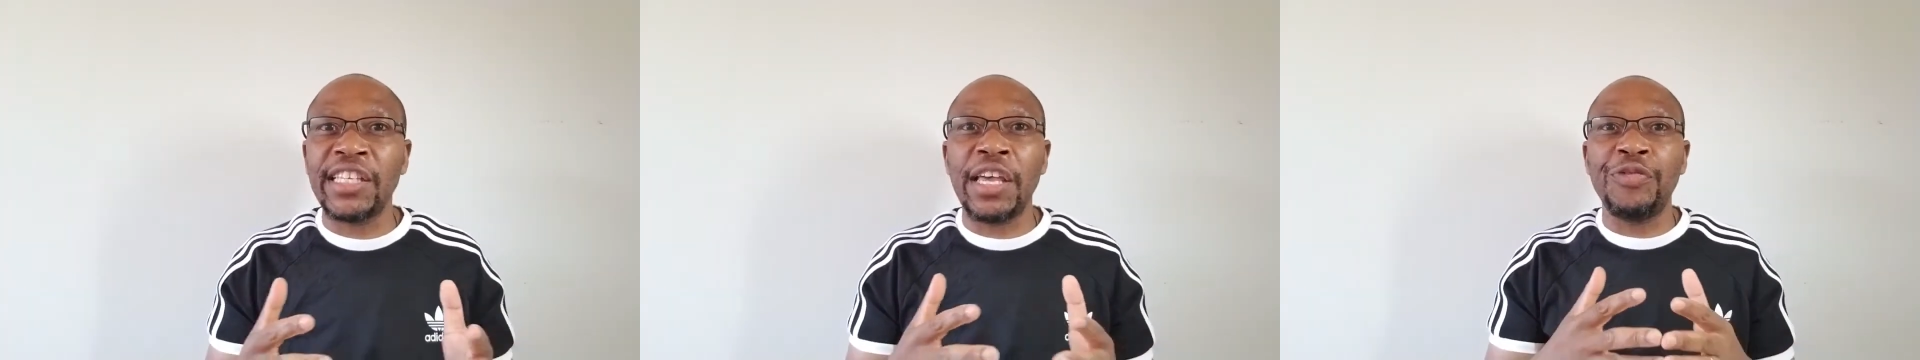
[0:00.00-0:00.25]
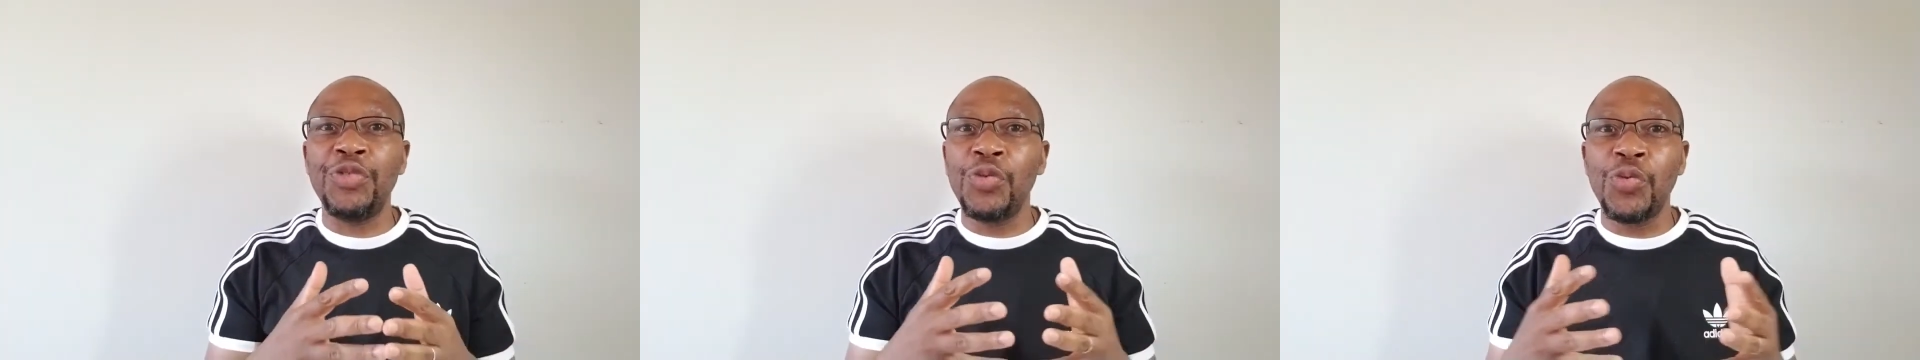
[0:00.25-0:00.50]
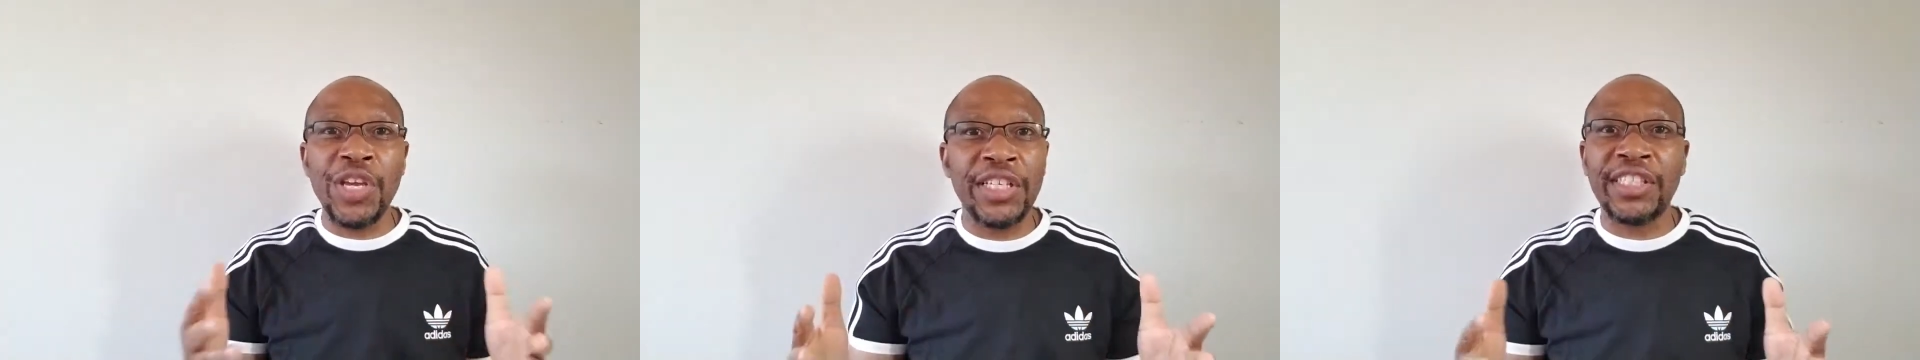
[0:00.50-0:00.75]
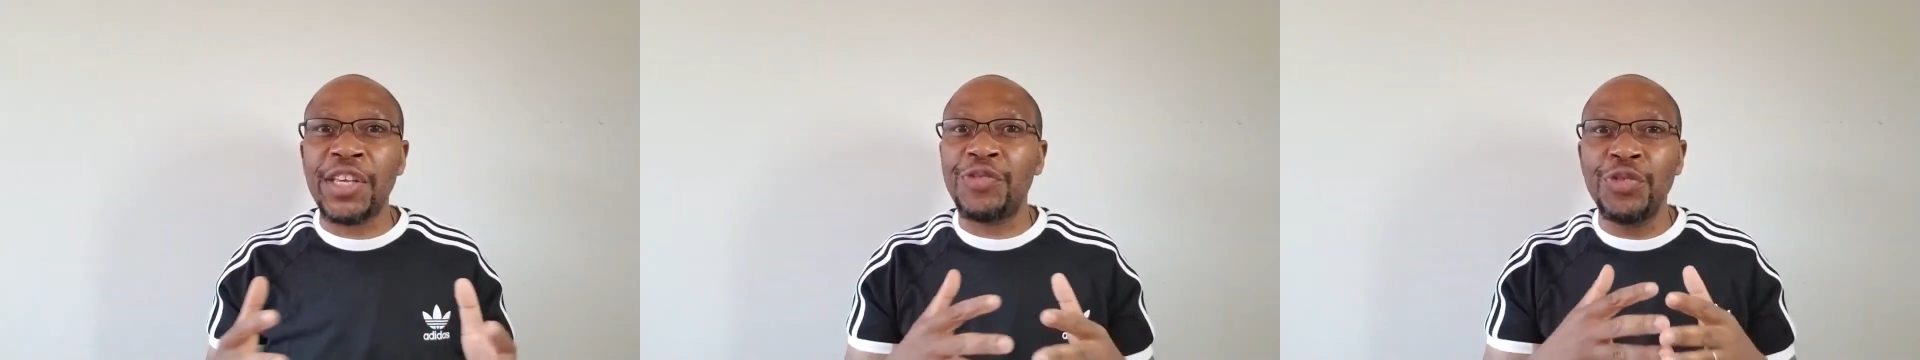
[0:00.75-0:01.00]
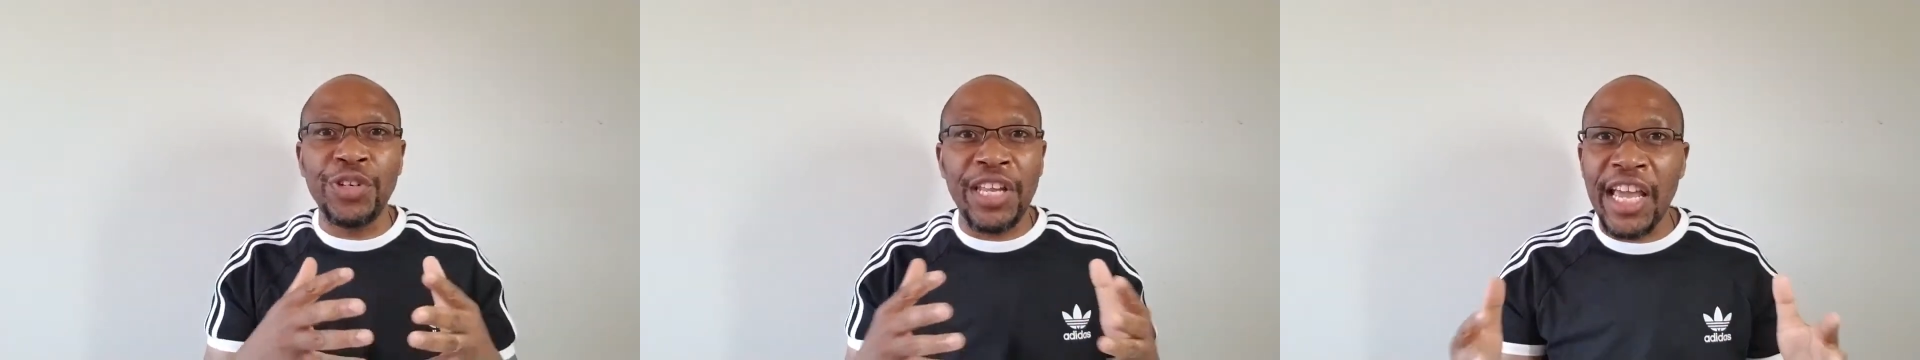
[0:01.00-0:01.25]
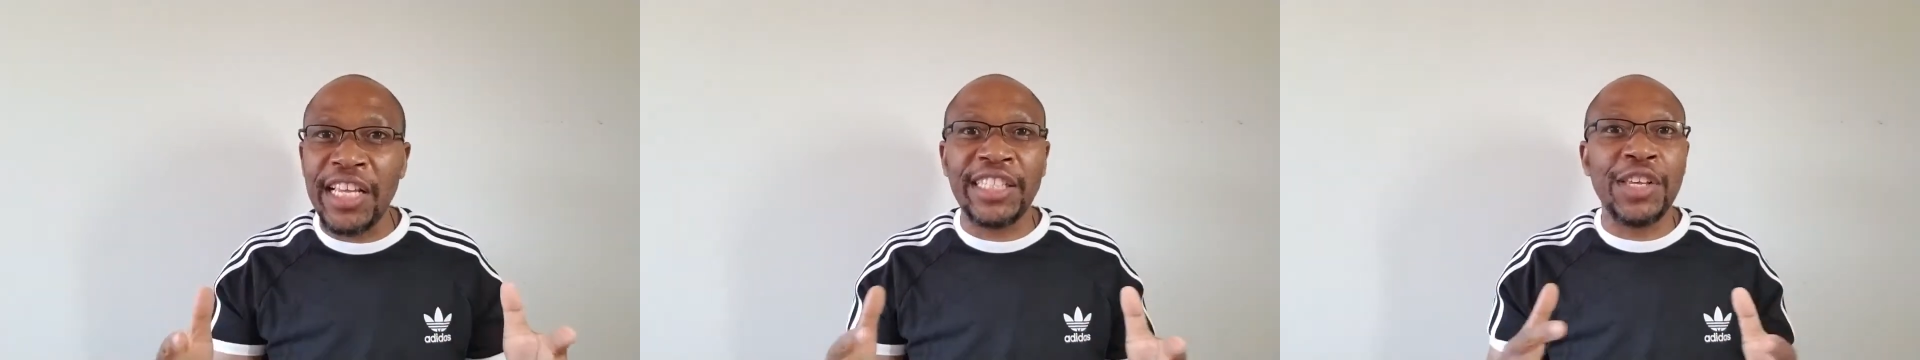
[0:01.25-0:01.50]
a few weeks, a few
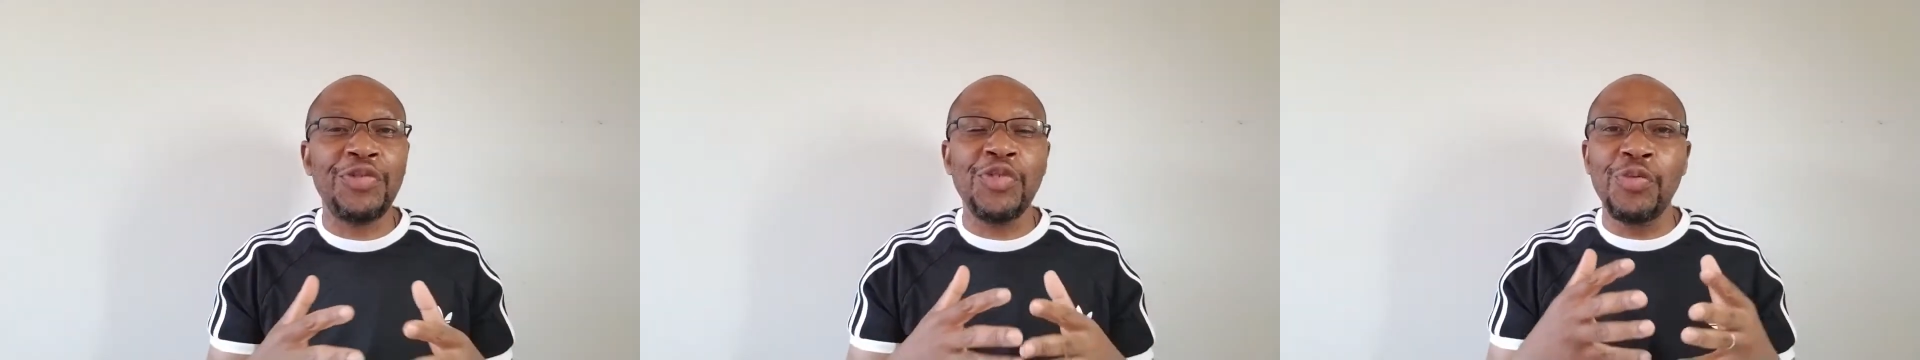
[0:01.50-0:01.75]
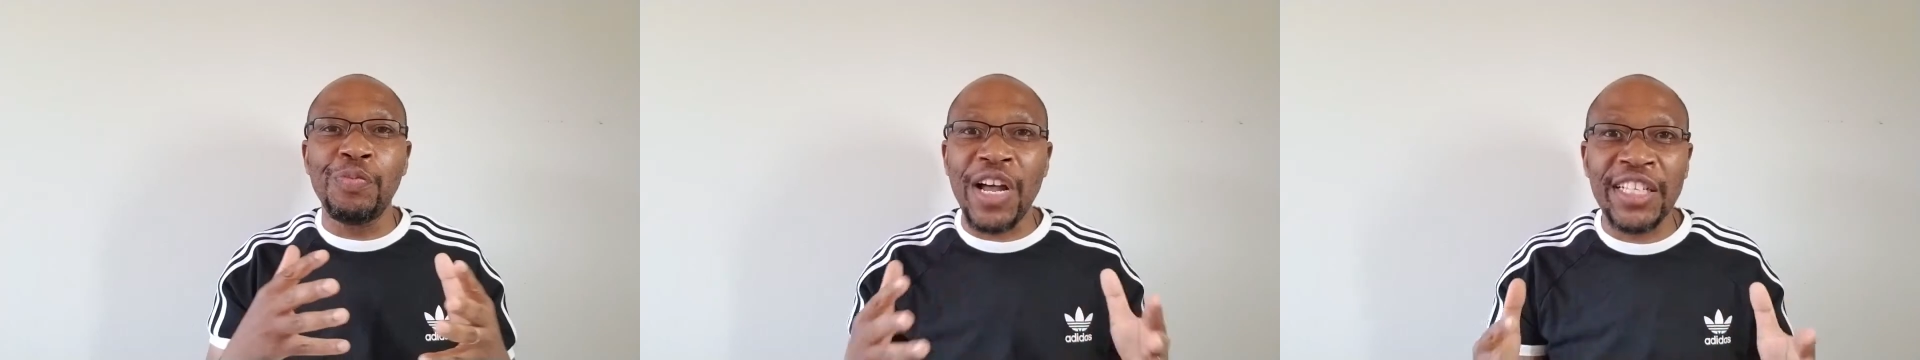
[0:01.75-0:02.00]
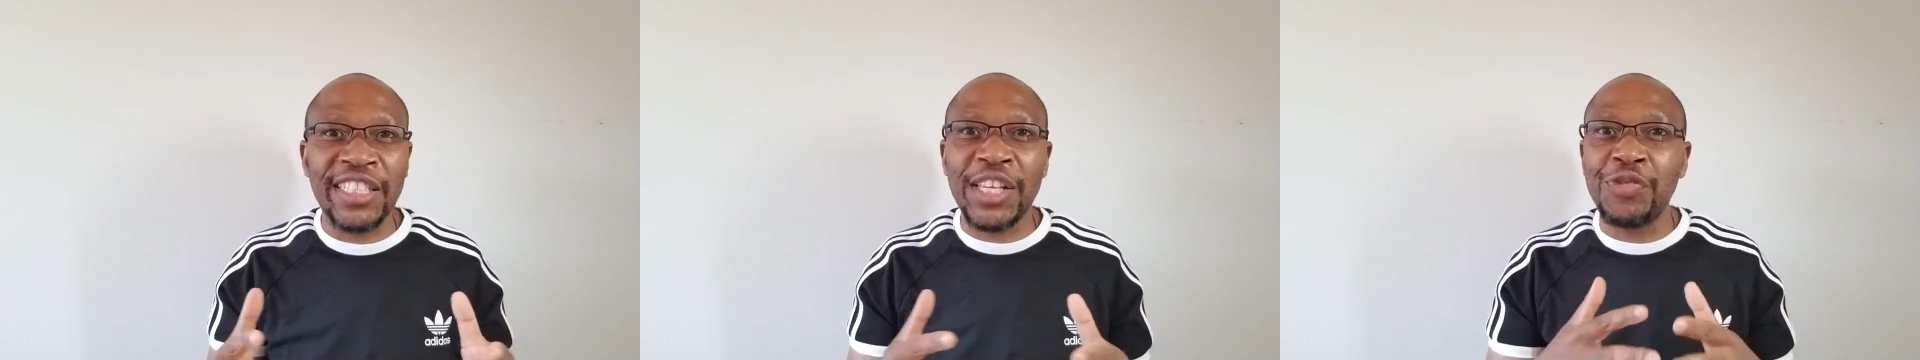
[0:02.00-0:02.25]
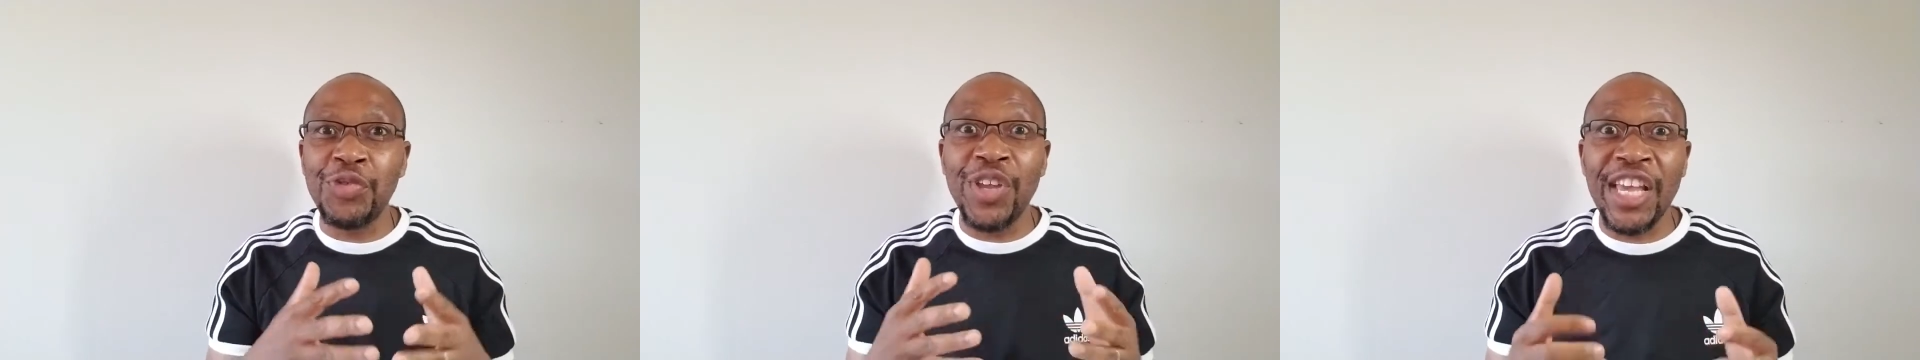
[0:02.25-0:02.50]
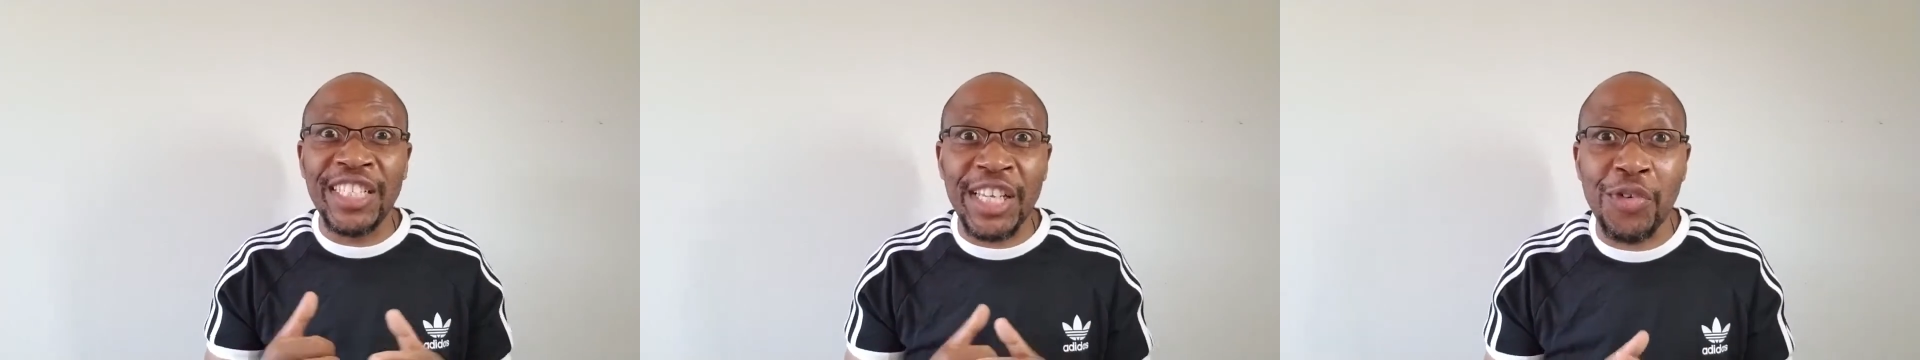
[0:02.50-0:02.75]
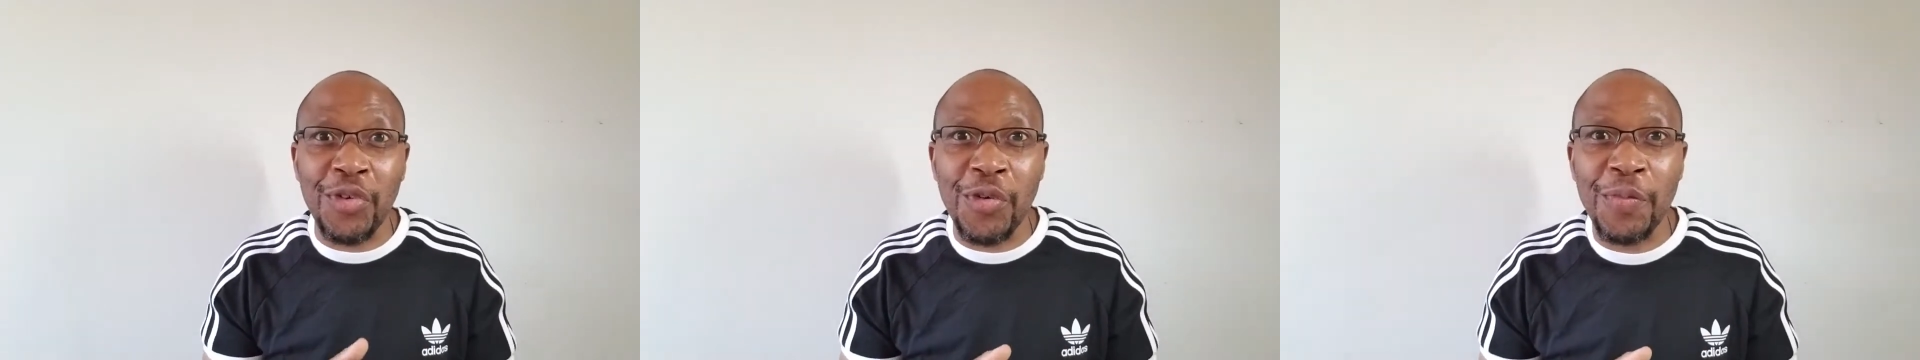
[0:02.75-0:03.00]
days, a few months, a few years
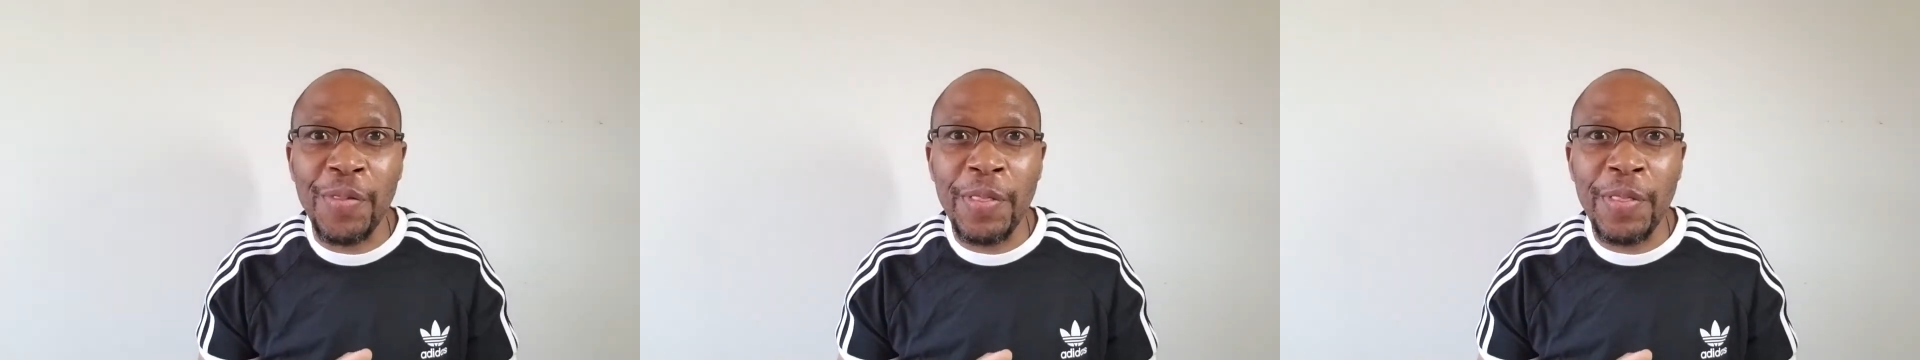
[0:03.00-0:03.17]
ago.